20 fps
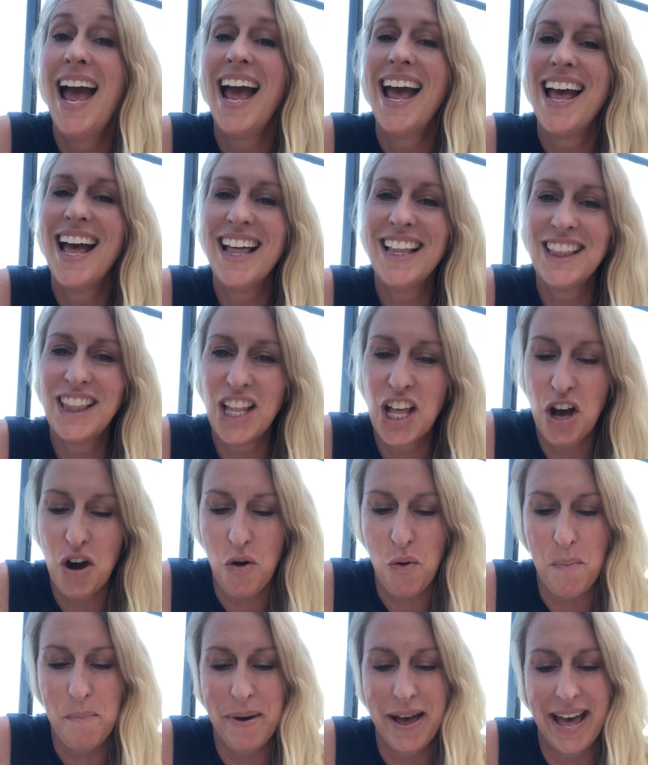
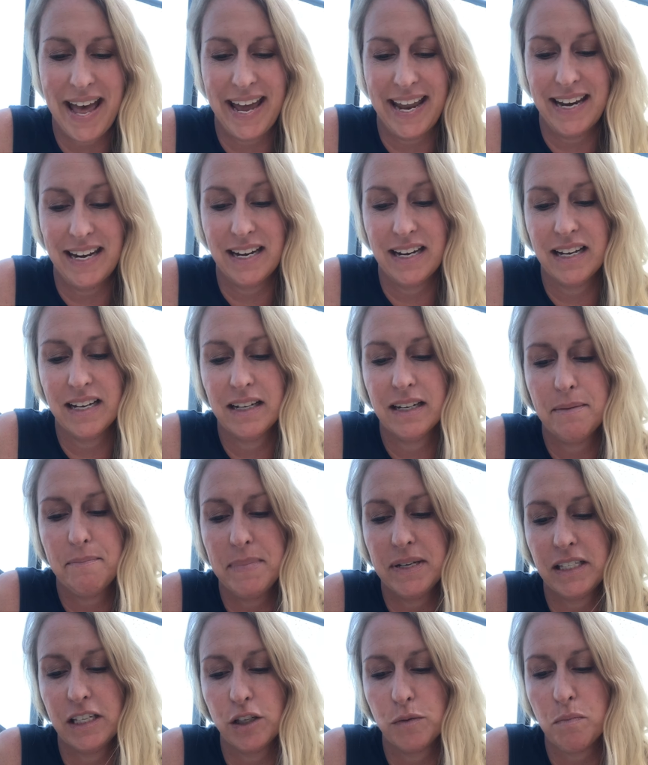"Hello, Ben."
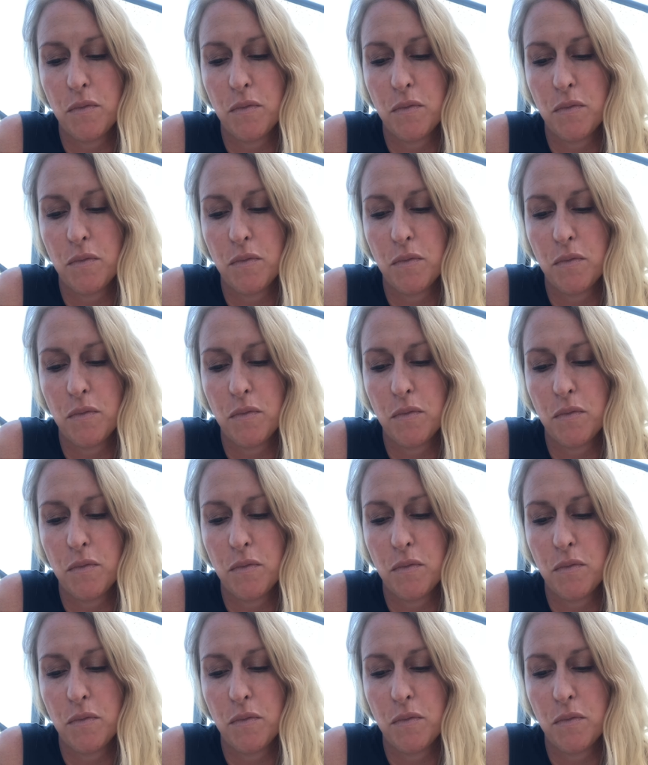Mrs.